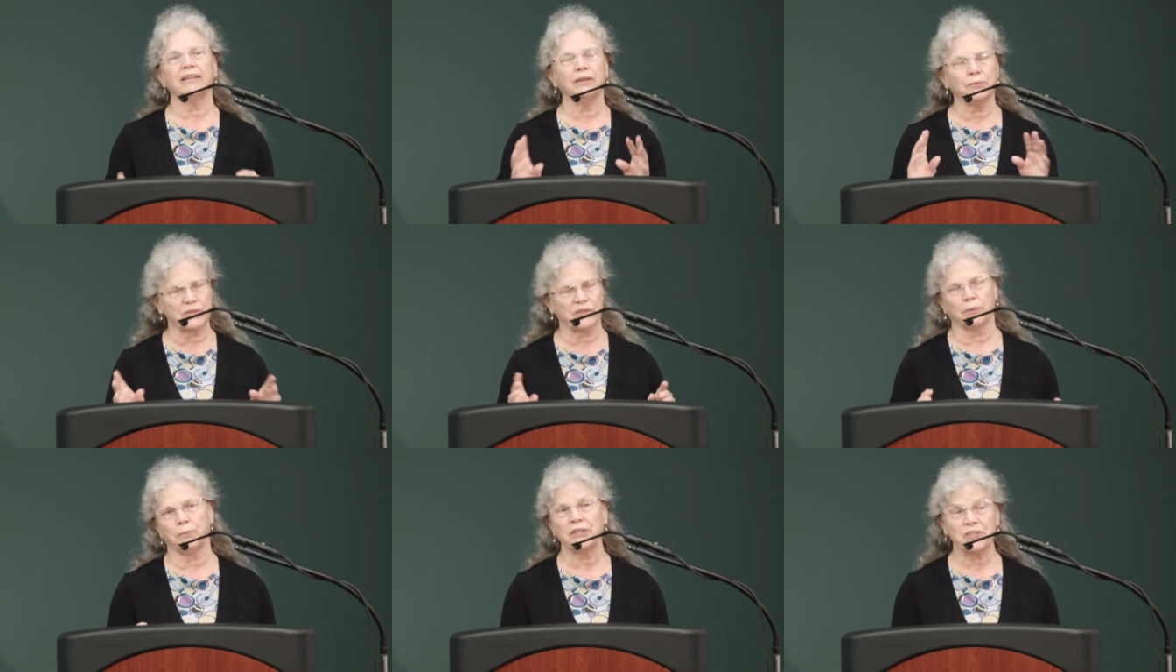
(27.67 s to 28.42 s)
He was
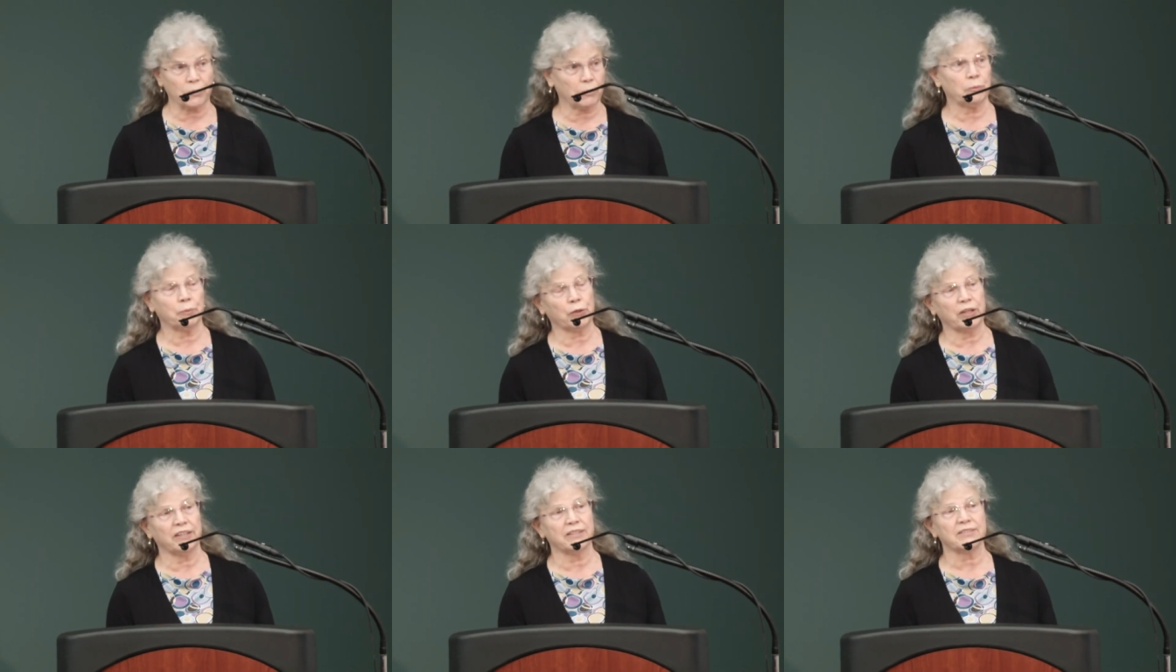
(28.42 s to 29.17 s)
an Episcopal
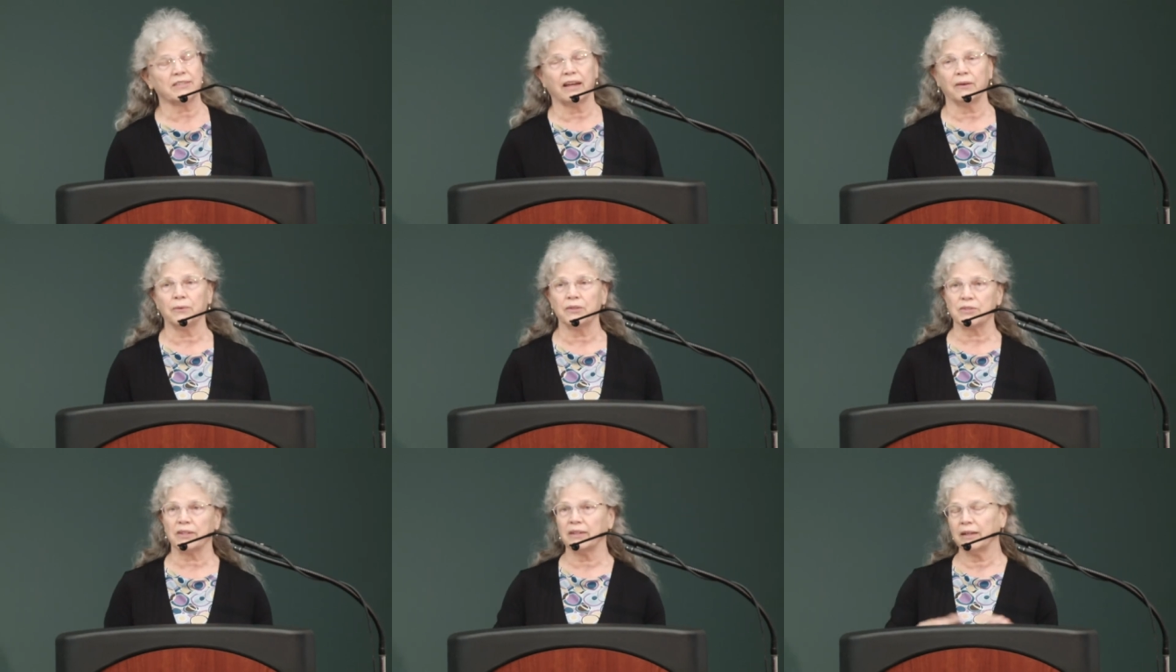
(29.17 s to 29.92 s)
priest. I
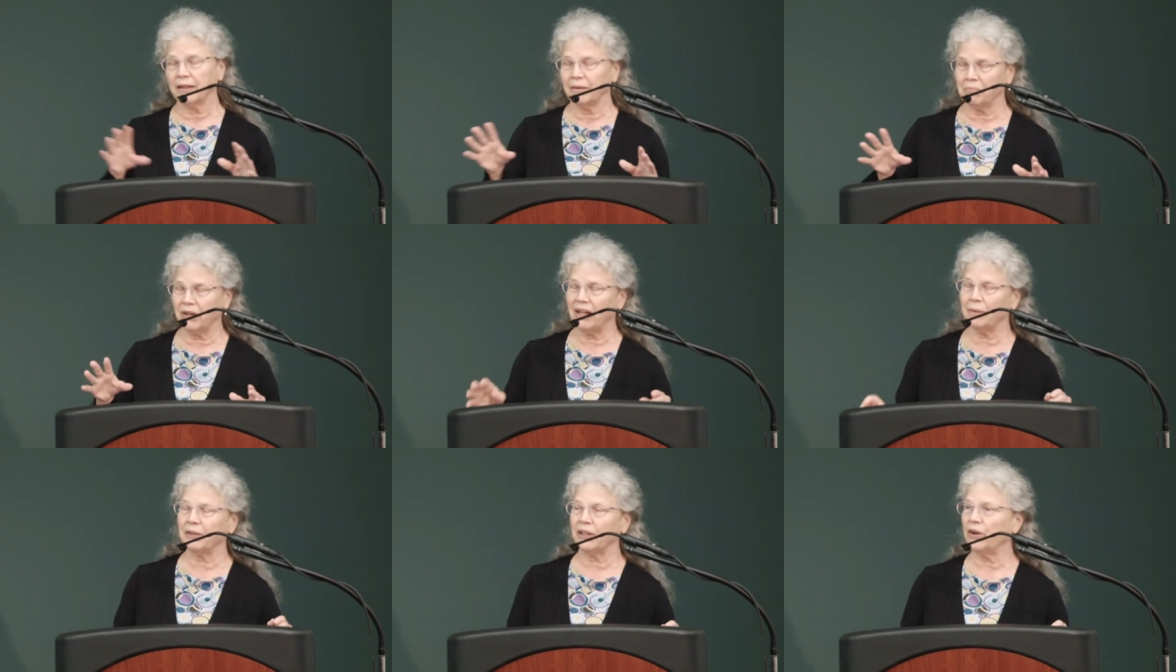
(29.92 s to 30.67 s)
was a
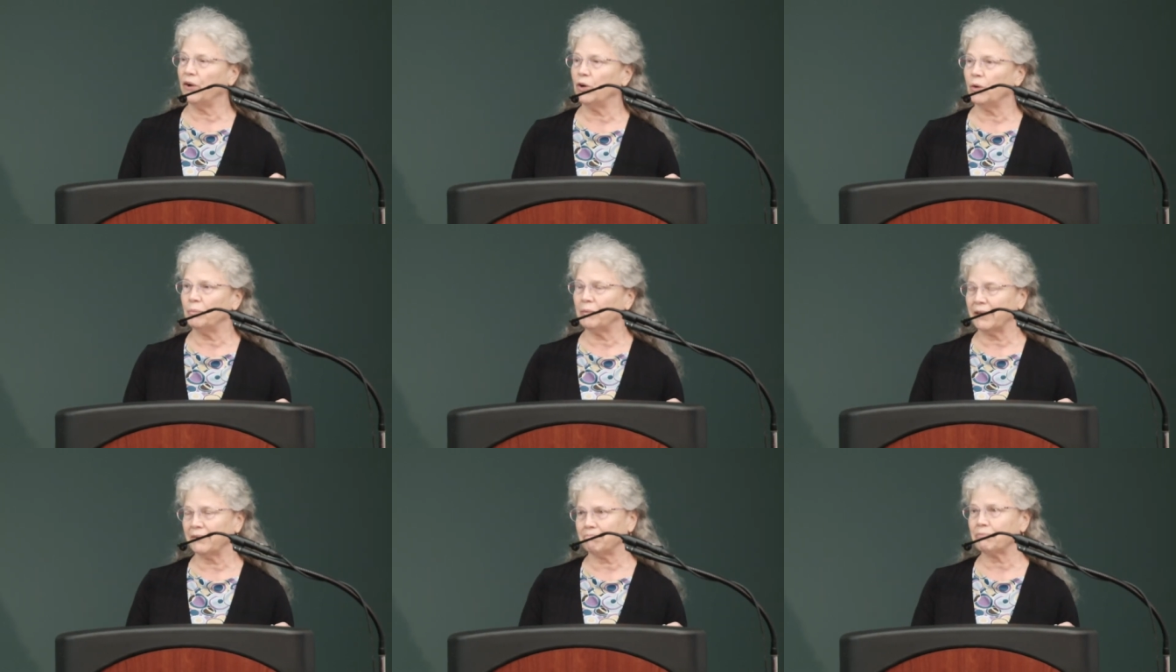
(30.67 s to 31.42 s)
mom at home.
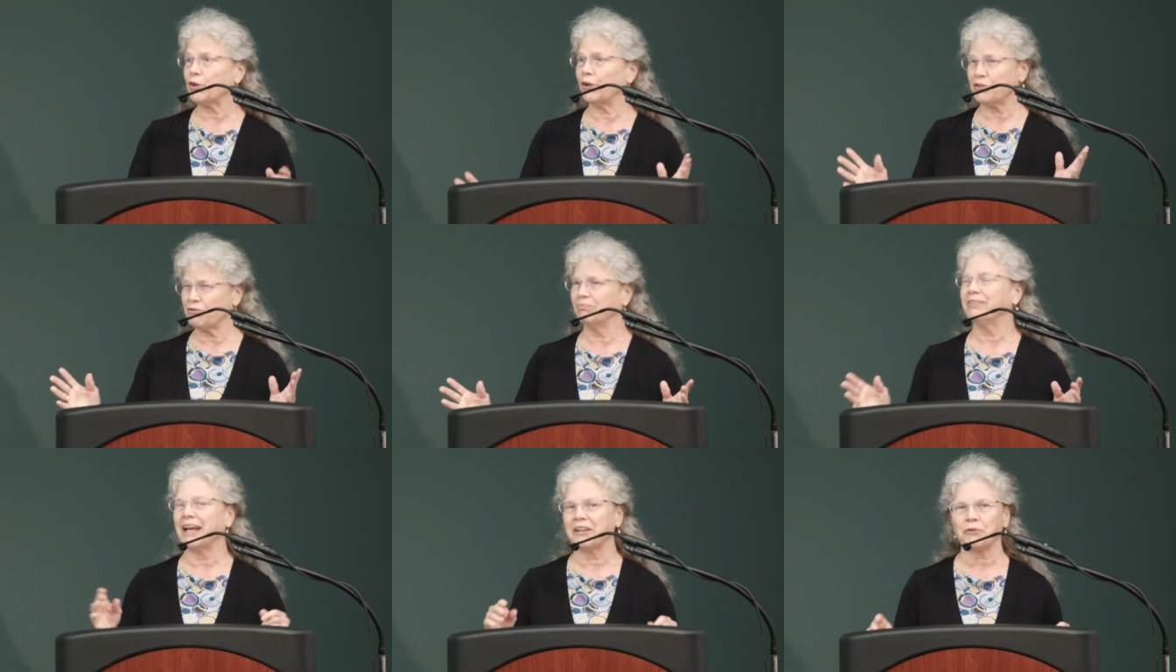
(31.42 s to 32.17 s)
I taught
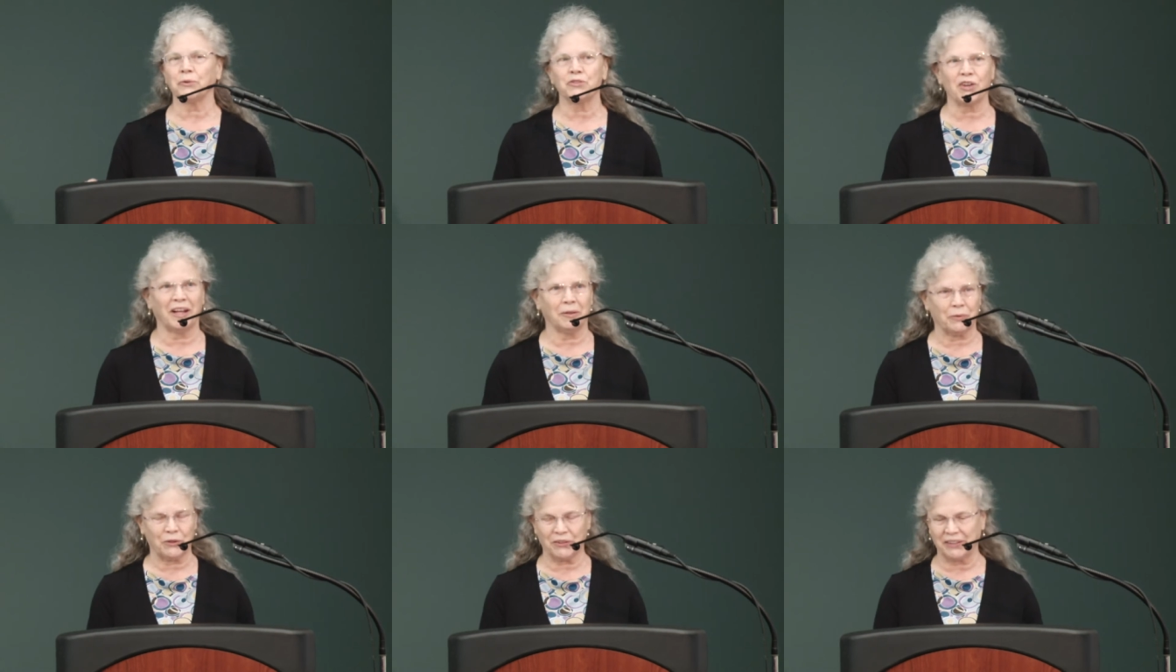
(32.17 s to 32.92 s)
natural
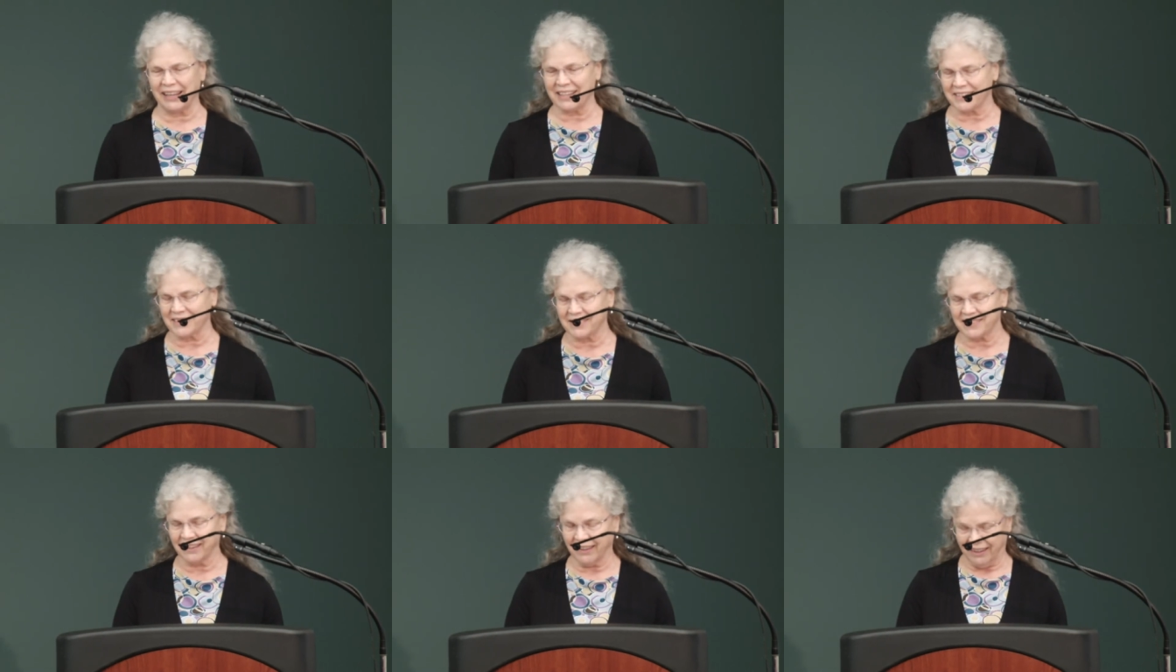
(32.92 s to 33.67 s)
childbirth classes.